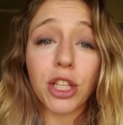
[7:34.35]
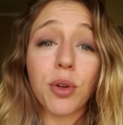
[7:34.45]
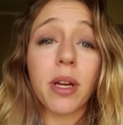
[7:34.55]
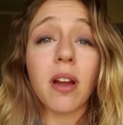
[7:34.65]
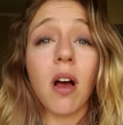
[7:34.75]

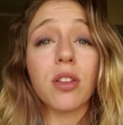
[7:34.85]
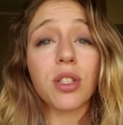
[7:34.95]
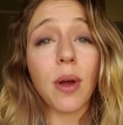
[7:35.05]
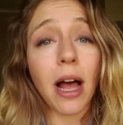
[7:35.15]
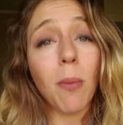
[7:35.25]
You can
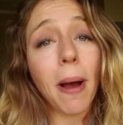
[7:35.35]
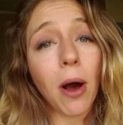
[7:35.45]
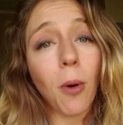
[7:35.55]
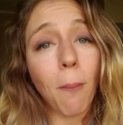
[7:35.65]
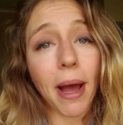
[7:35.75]
also help
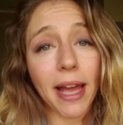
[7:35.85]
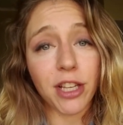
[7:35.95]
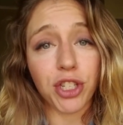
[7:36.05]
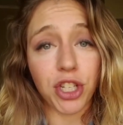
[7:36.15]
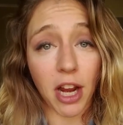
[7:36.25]
out
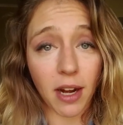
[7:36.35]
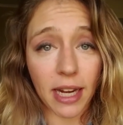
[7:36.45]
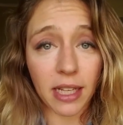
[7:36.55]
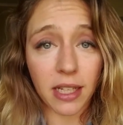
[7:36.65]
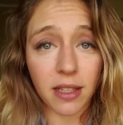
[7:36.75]
by
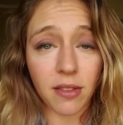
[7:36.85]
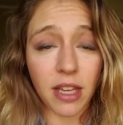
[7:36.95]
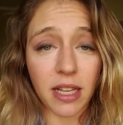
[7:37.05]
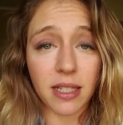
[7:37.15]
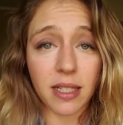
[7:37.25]
sharing
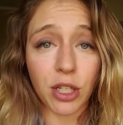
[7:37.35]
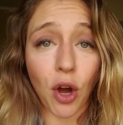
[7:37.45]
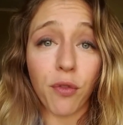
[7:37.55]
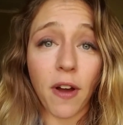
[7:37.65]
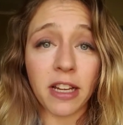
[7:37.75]
this
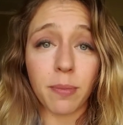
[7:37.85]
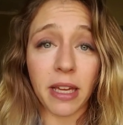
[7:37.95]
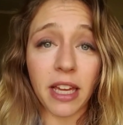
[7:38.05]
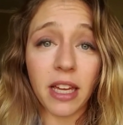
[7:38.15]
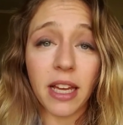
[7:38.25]

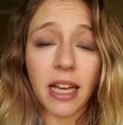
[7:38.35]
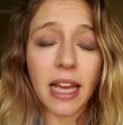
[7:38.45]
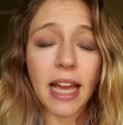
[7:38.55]
GoFundMe